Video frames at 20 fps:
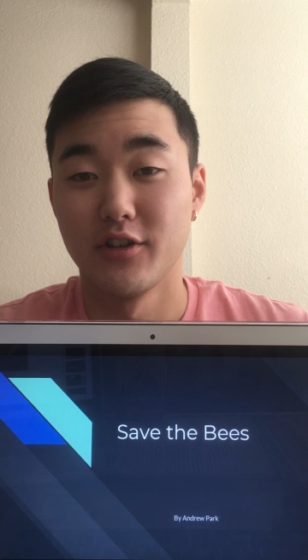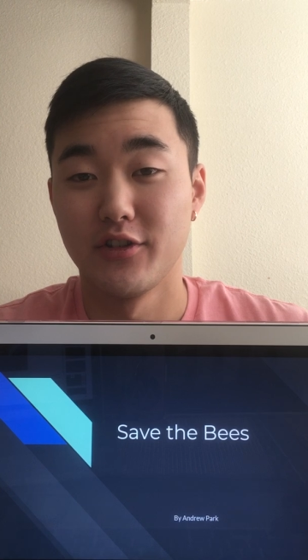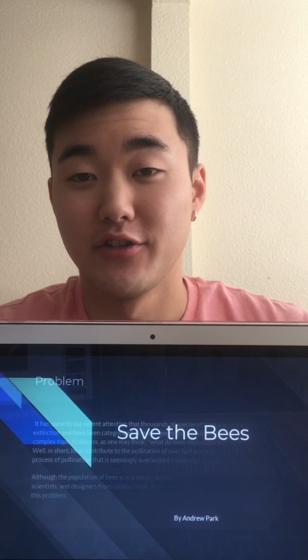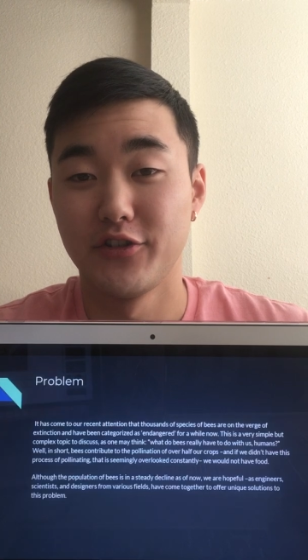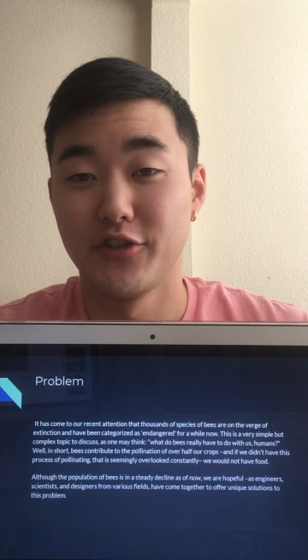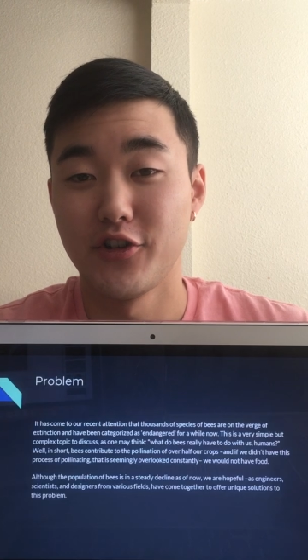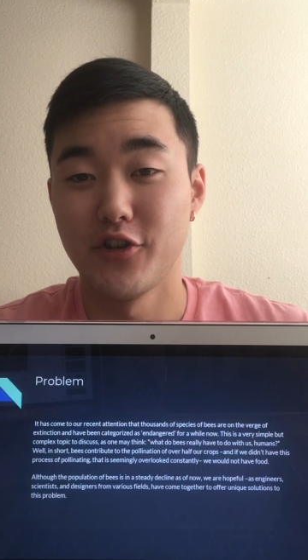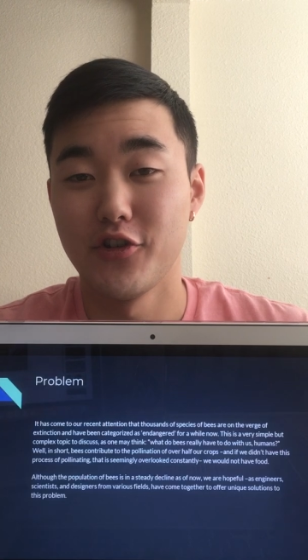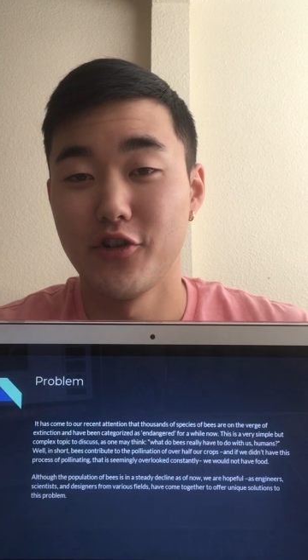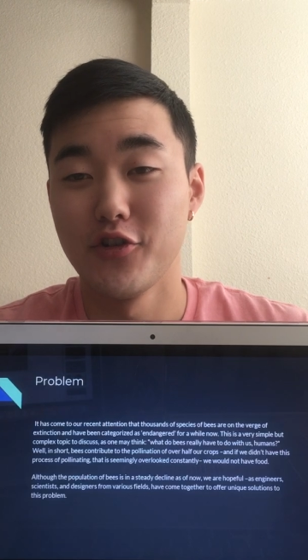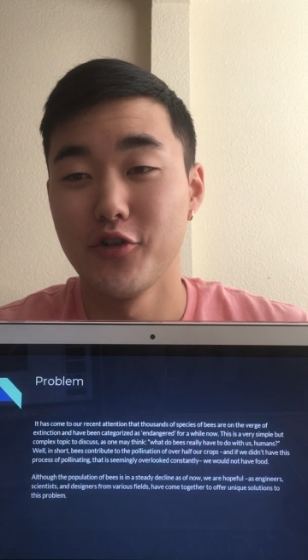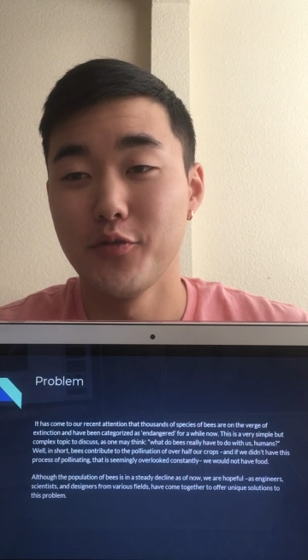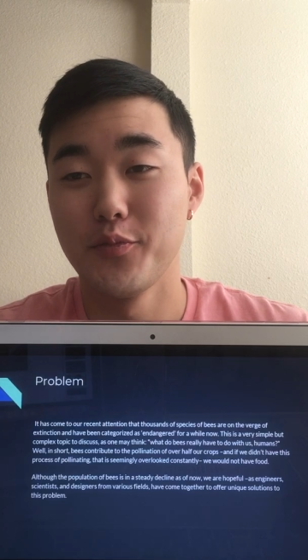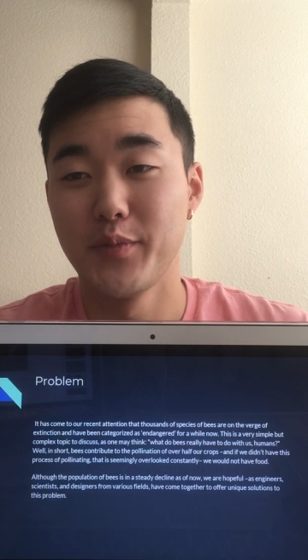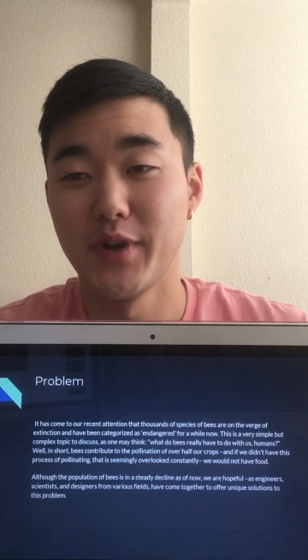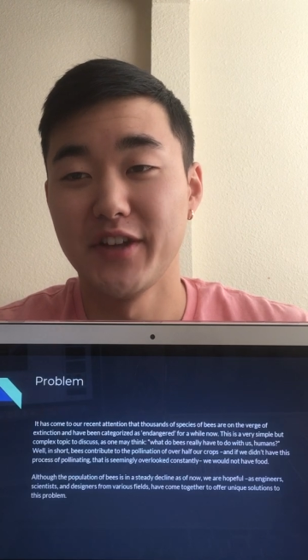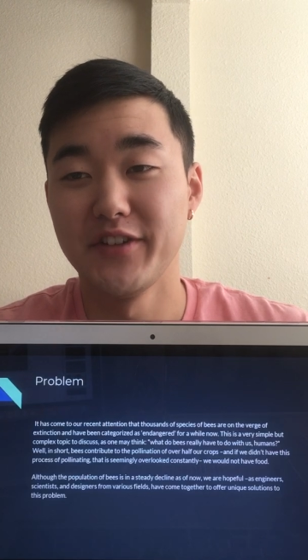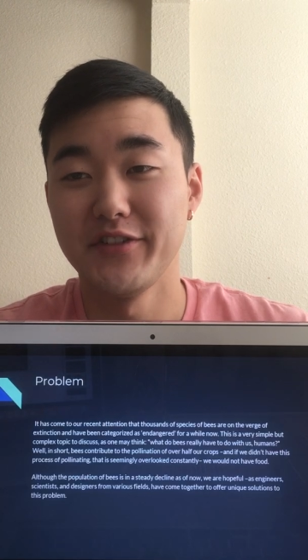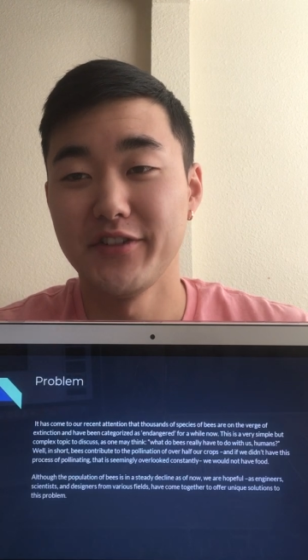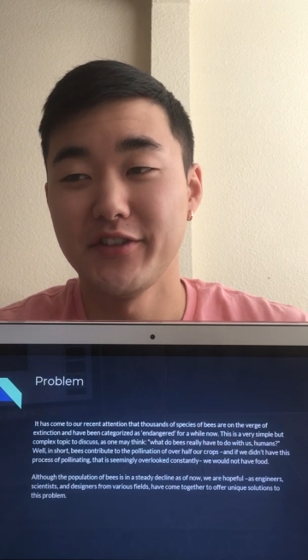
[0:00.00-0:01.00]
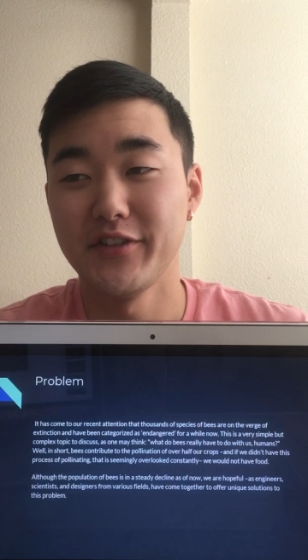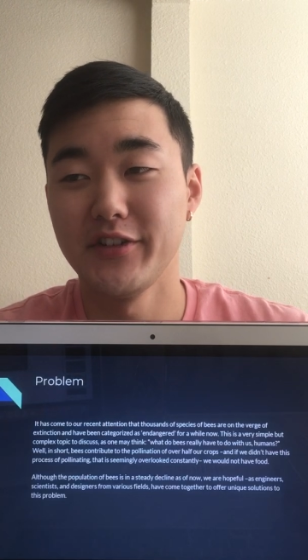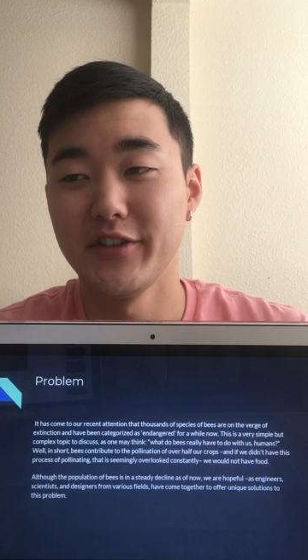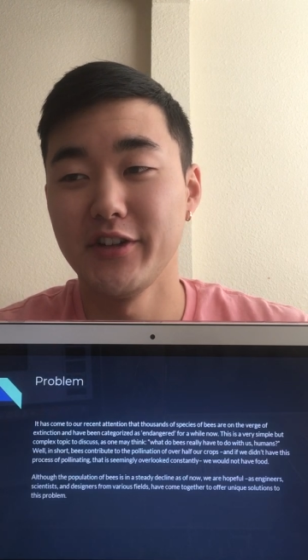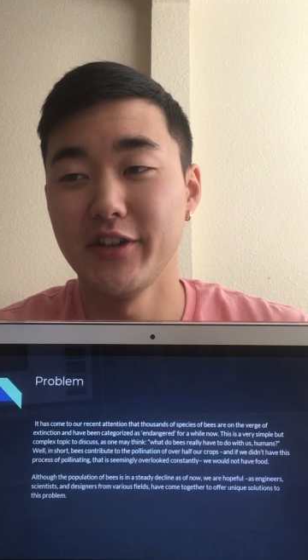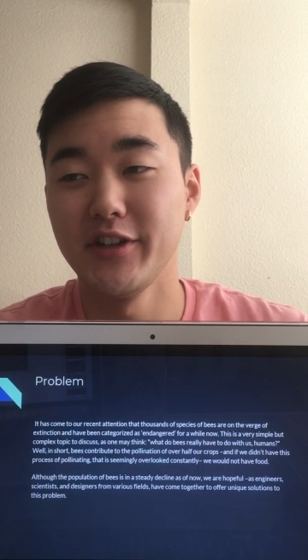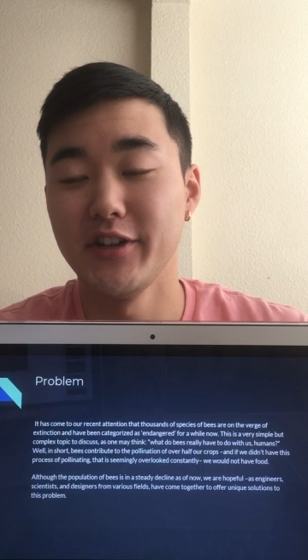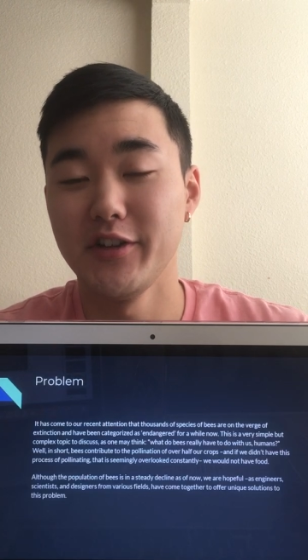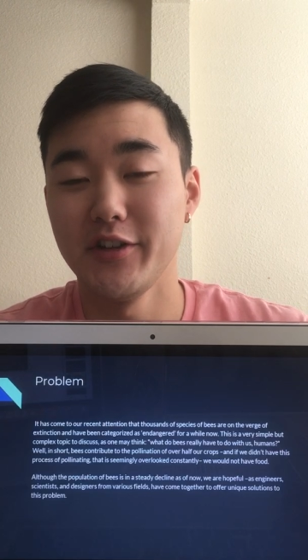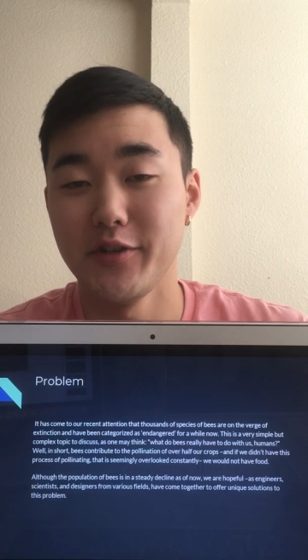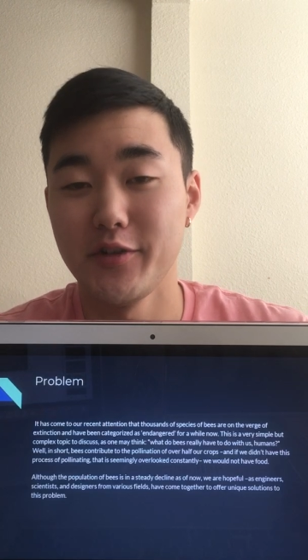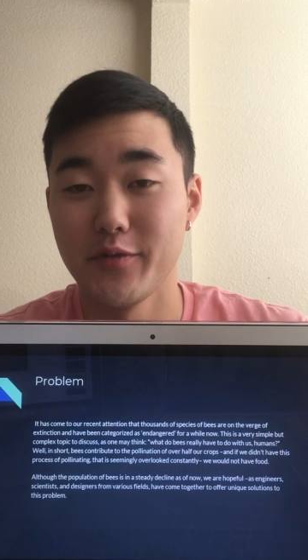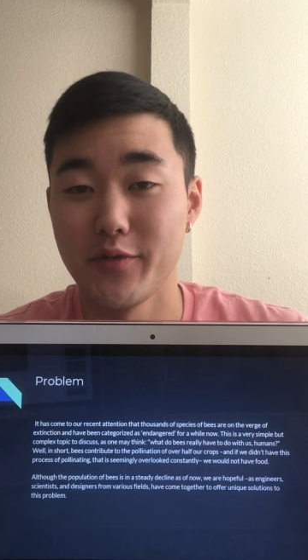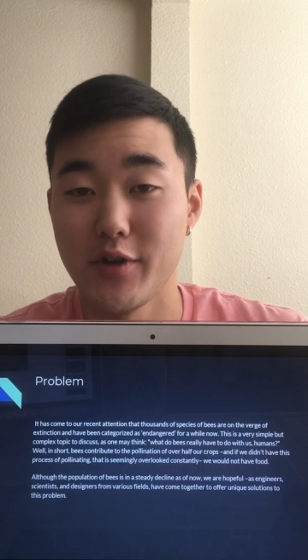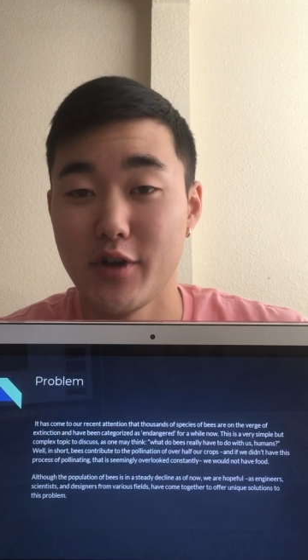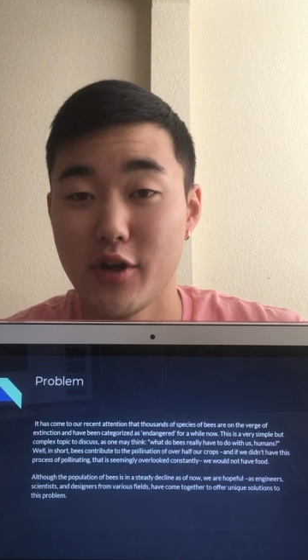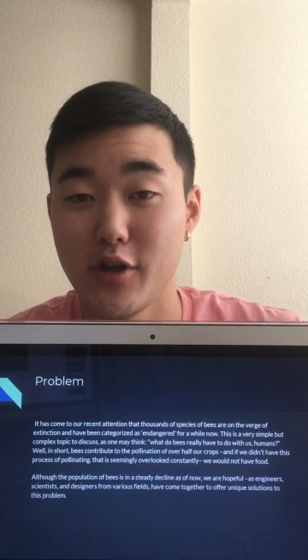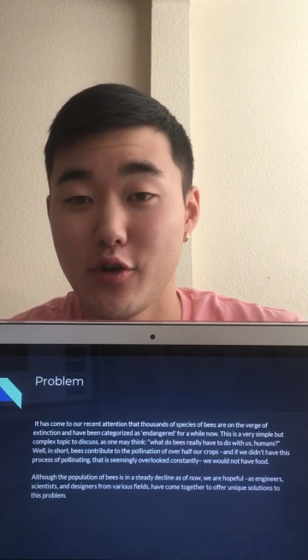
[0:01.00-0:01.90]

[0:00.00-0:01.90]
So basically,